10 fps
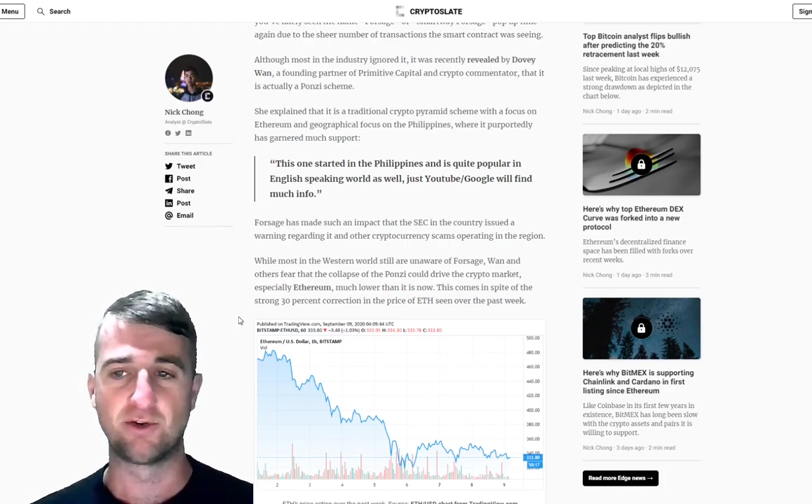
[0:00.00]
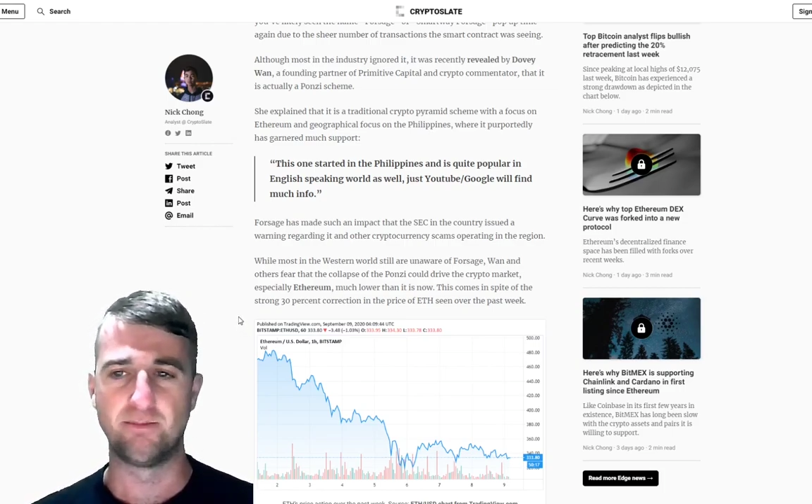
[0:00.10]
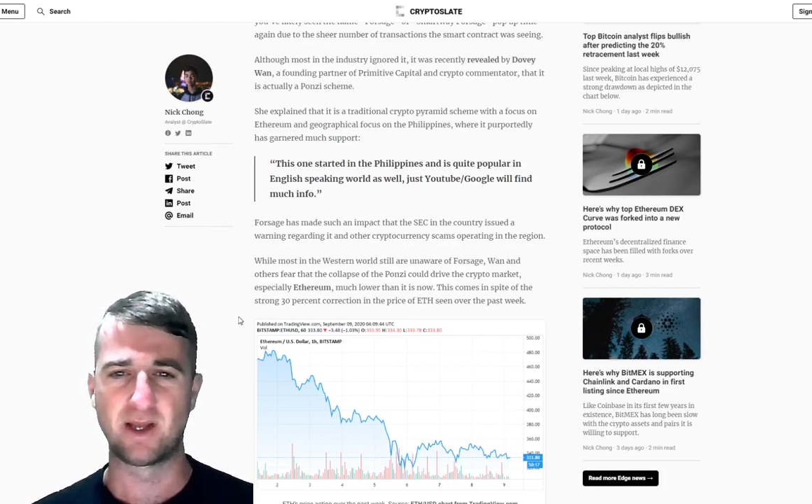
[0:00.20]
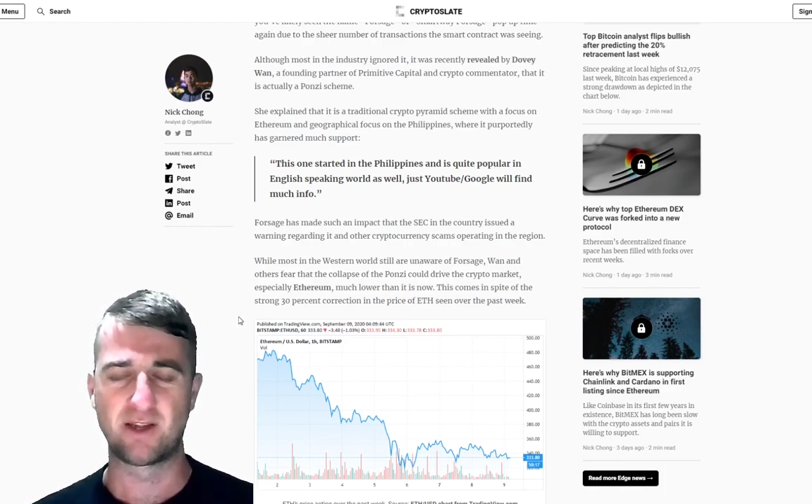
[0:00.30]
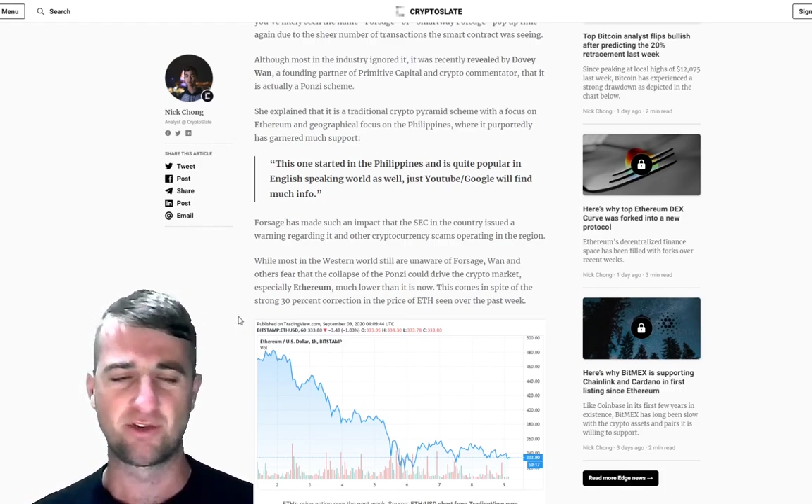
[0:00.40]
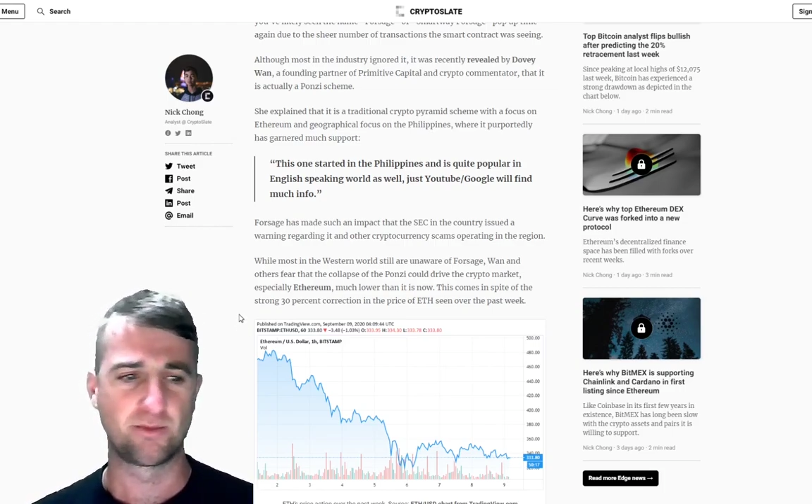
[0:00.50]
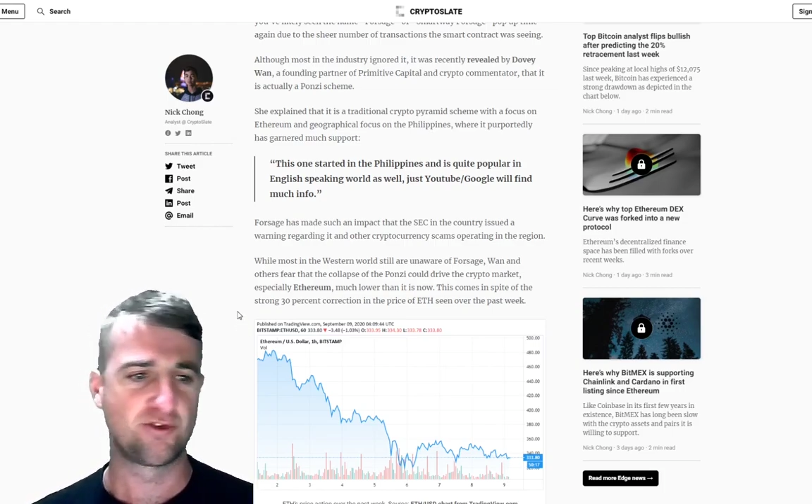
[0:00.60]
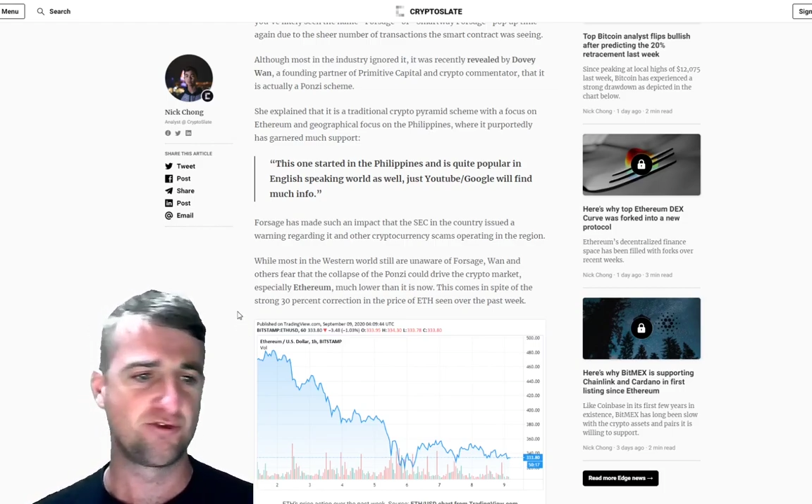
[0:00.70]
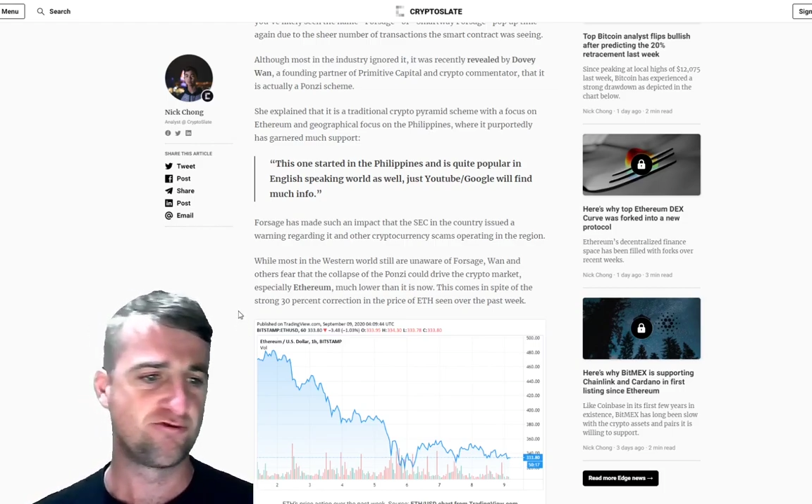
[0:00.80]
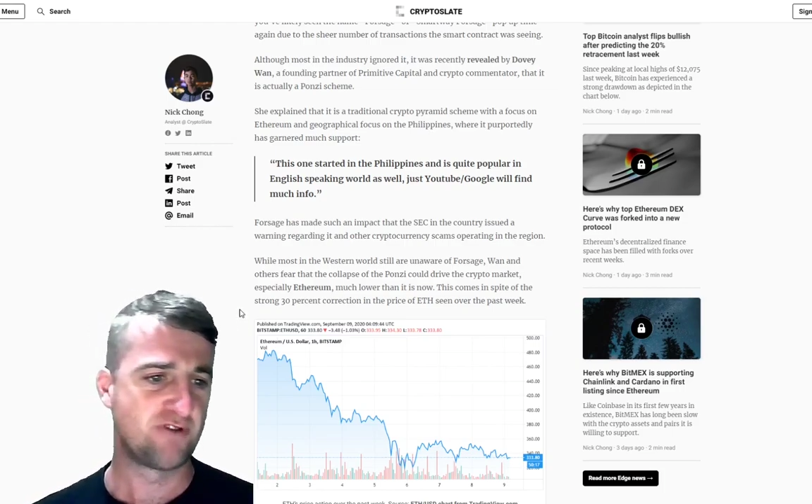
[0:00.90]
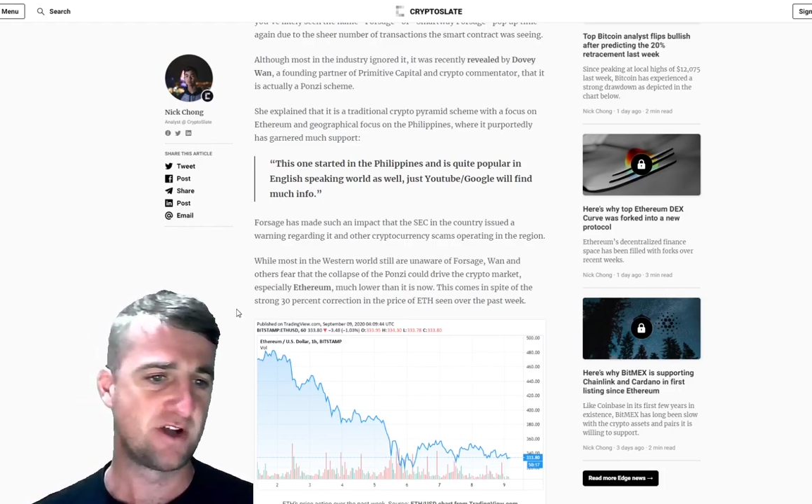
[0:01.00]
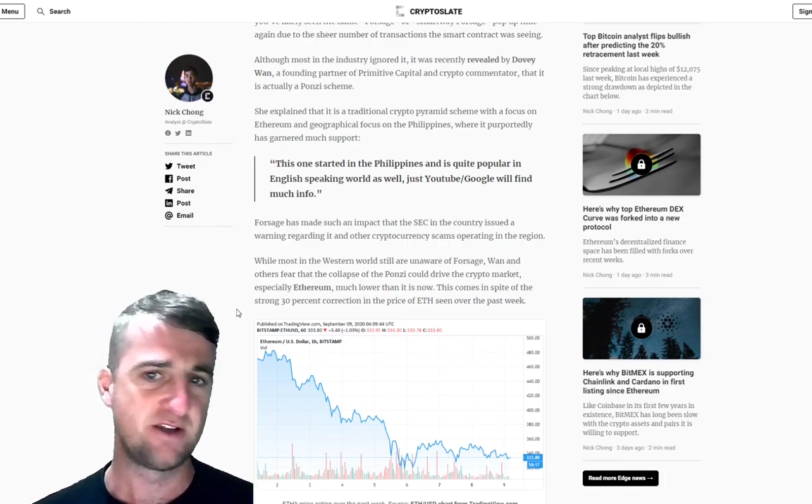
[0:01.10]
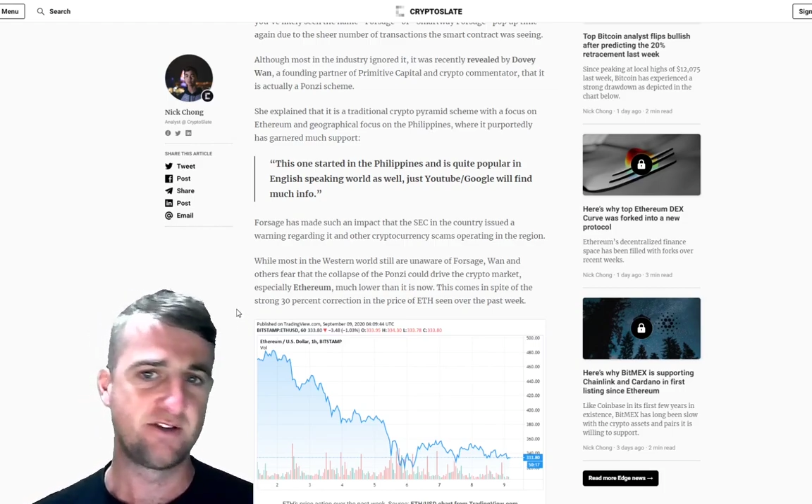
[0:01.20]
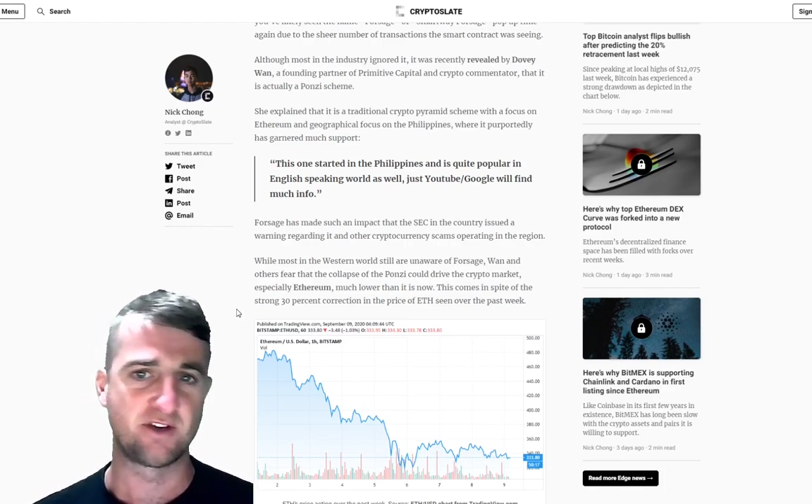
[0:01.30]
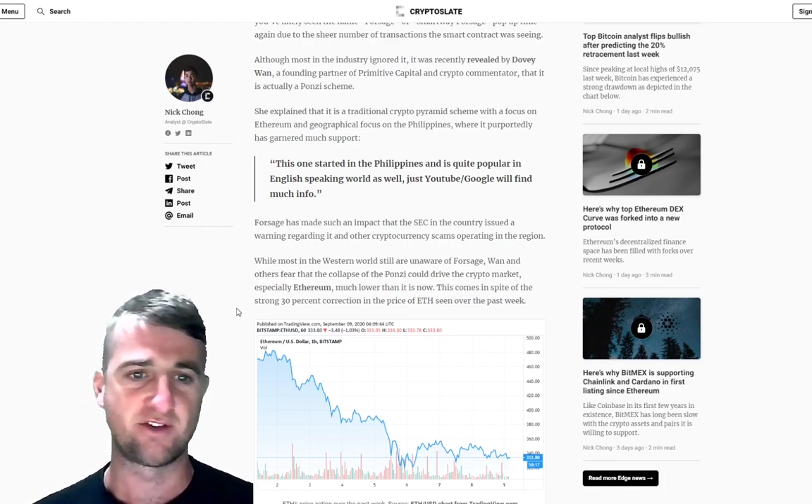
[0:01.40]
make some
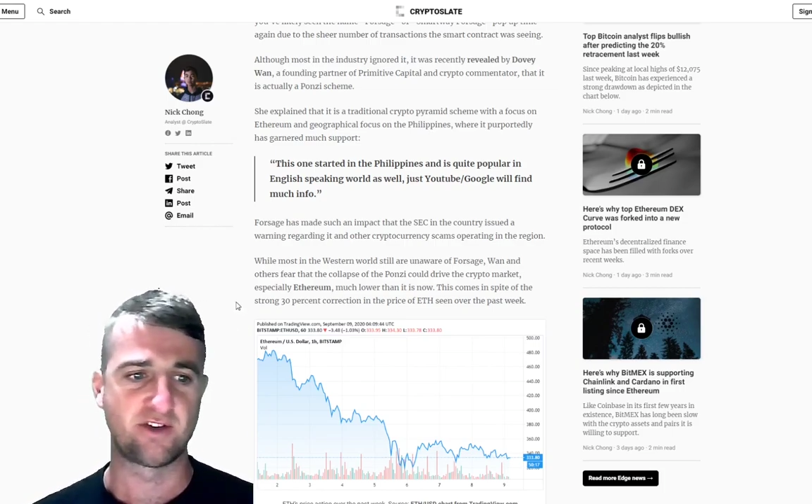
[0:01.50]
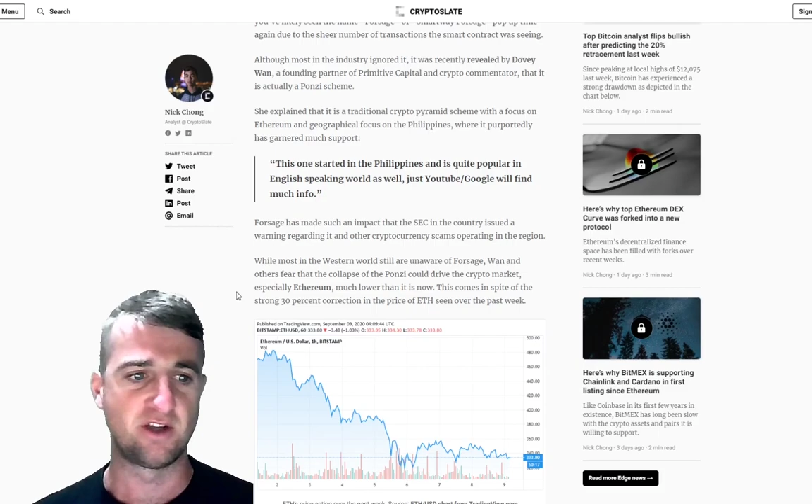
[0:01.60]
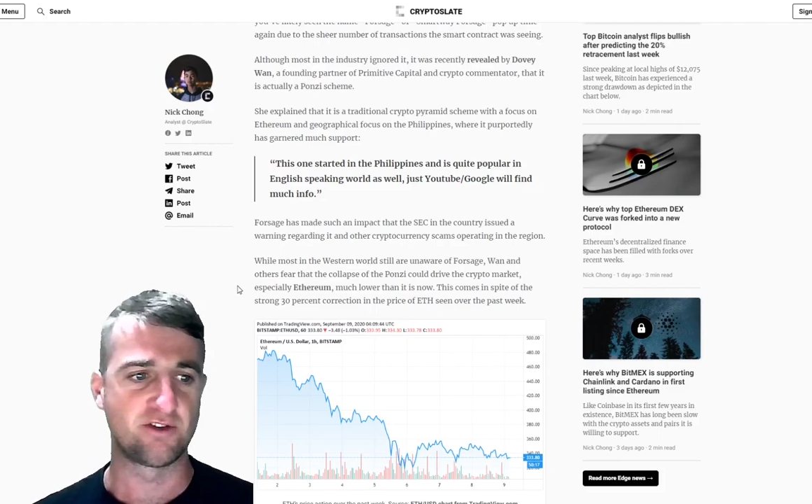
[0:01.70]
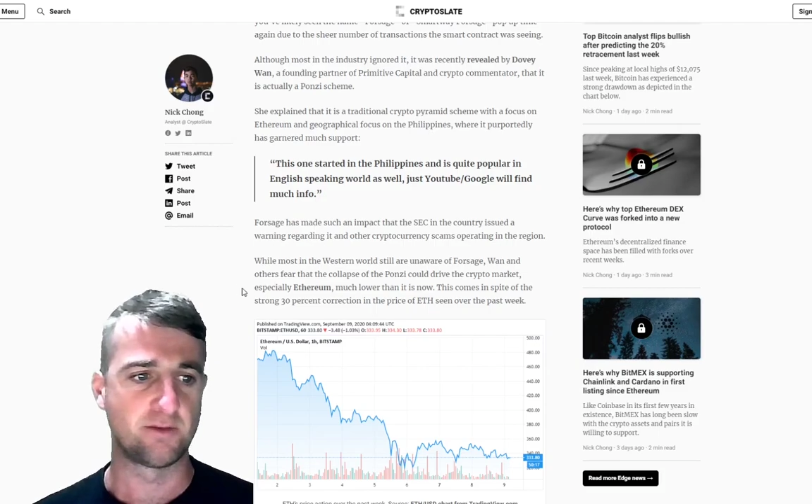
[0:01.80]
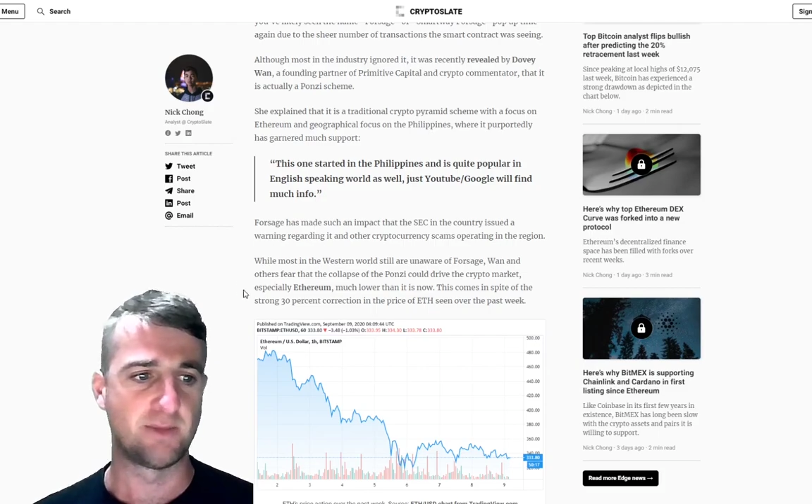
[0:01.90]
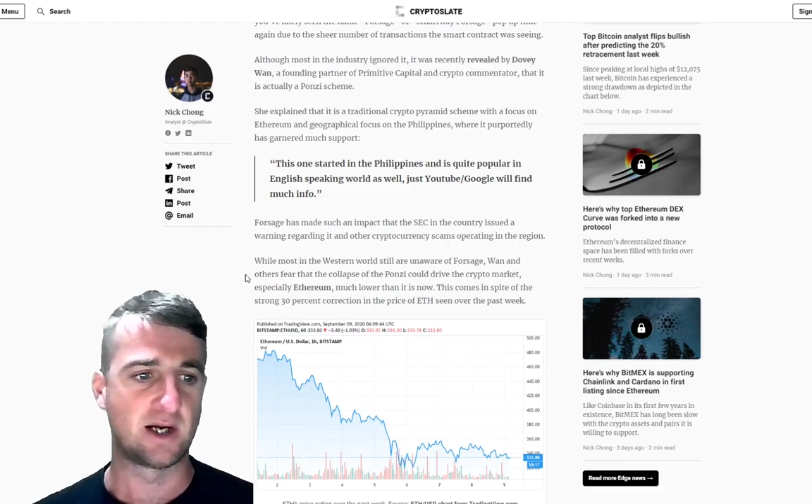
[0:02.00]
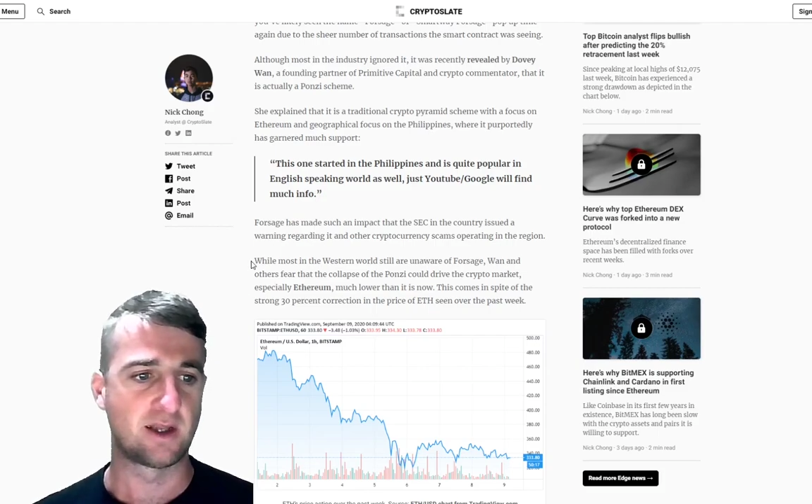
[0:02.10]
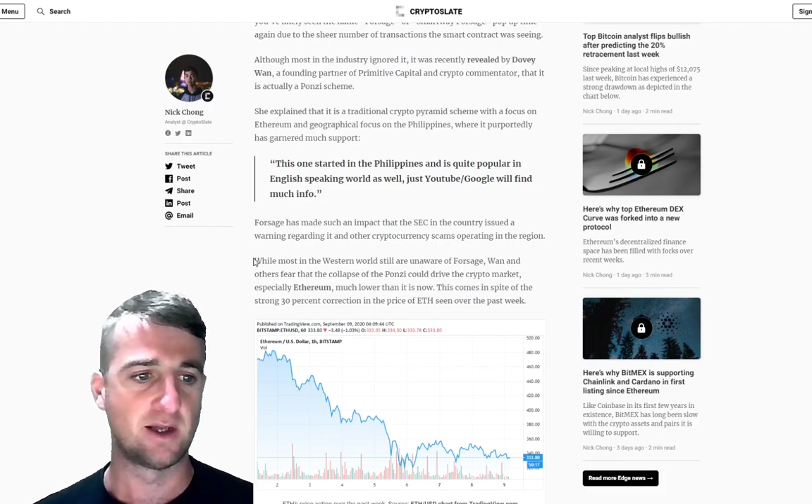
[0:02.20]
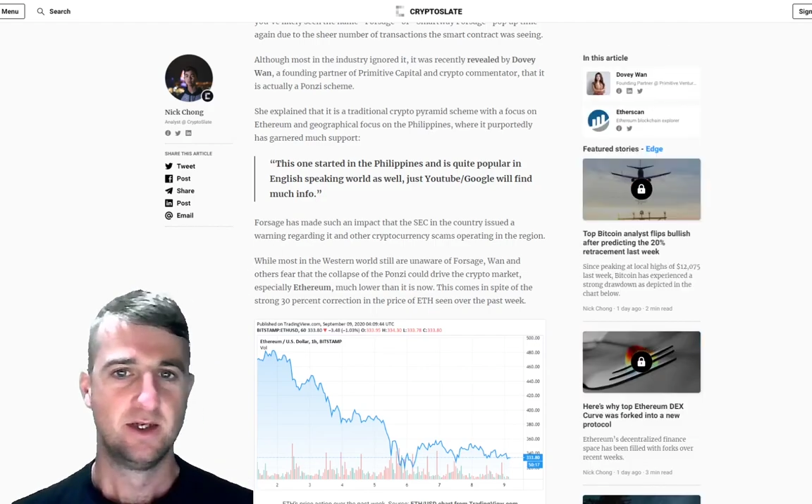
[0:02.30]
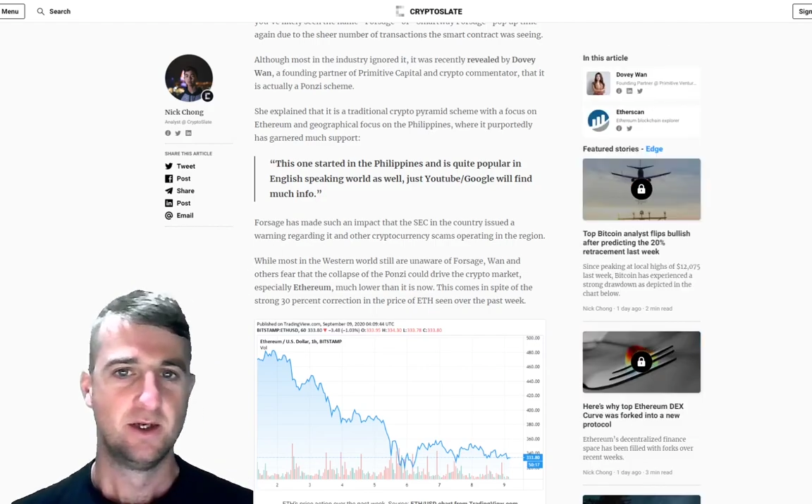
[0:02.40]
crazy scenes on the market.